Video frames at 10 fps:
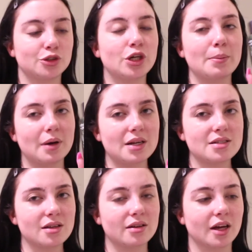You can barely
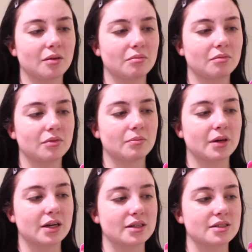see the name
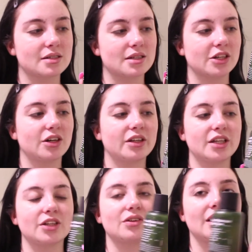because literally
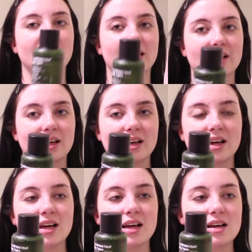the little like,
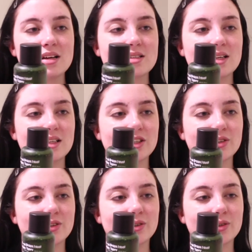the
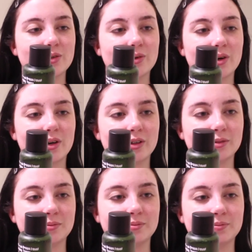little
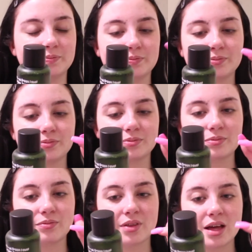um,
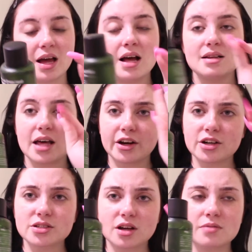
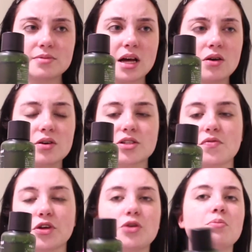letters comes out because
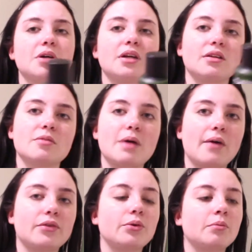of the humid in the
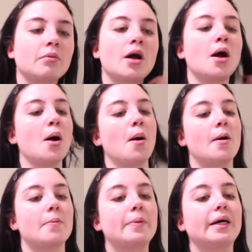
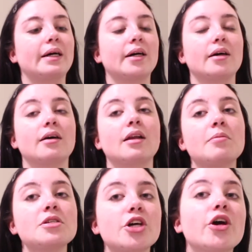bathroom. But
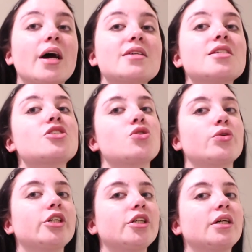let me tell you guys, this
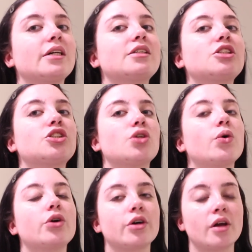toner, it's
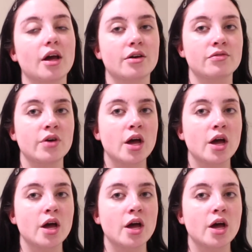so good if